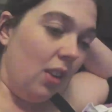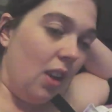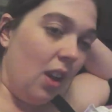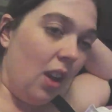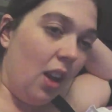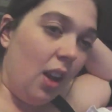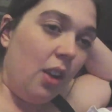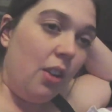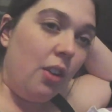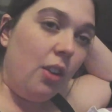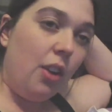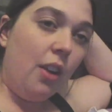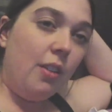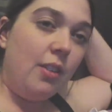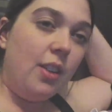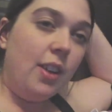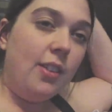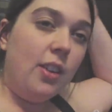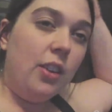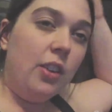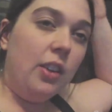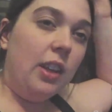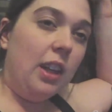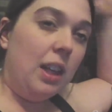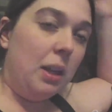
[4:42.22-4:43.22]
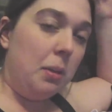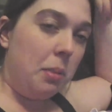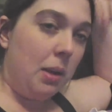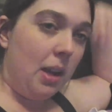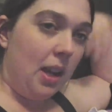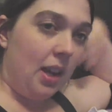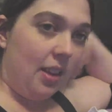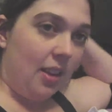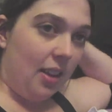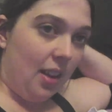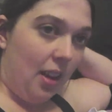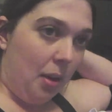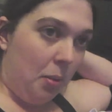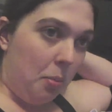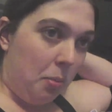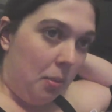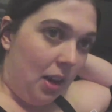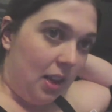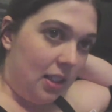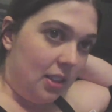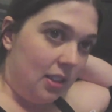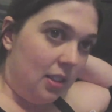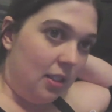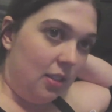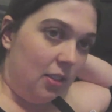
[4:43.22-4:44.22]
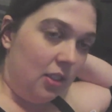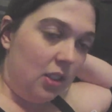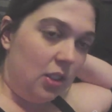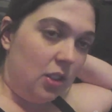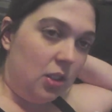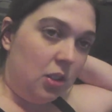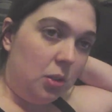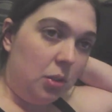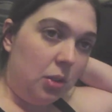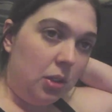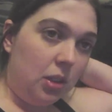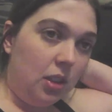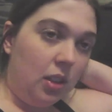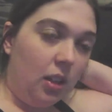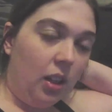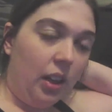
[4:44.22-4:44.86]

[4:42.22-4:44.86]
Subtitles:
And I've never really been that massive into it.